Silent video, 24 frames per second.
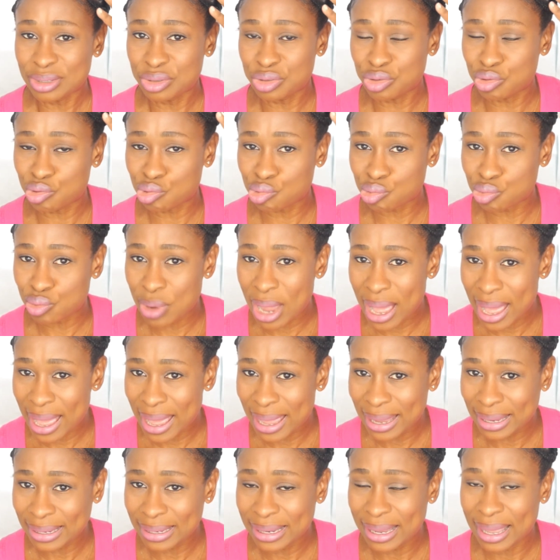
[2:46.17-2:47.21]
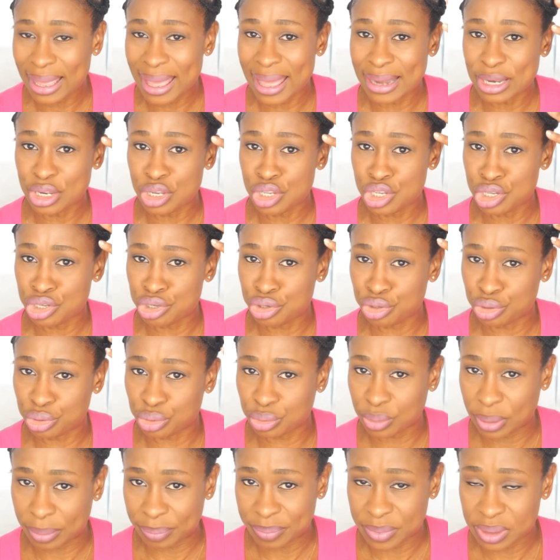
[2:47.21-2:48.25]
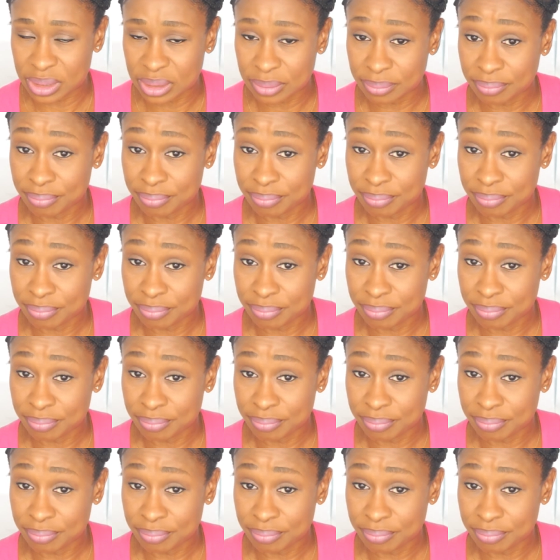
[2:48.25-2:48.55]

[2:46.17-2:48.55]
dry and stripped